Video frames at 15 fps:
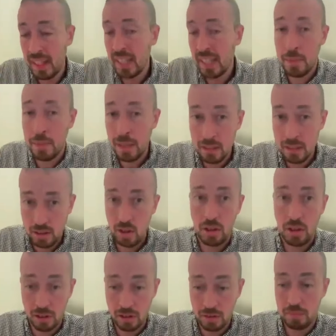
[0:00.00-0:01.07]
And that's being
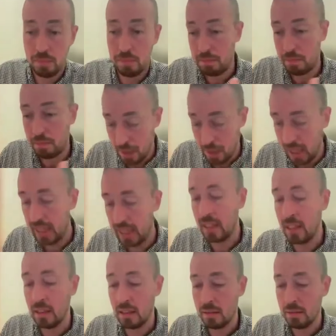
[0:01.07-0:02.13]
slaughtered
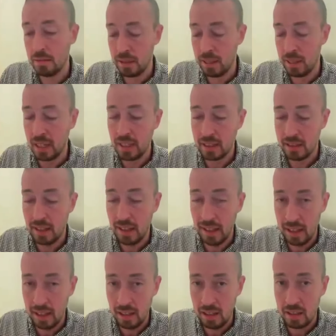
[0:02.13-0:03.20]
by Bnei
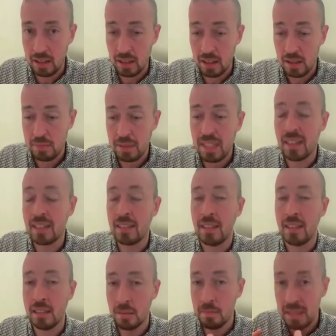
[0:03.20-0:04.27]
Israel
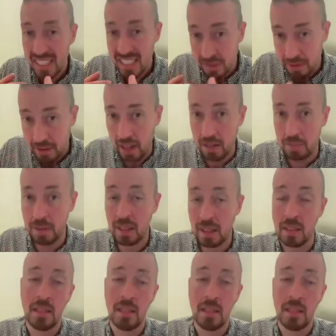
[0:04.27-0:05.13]
because it is a mitzvah,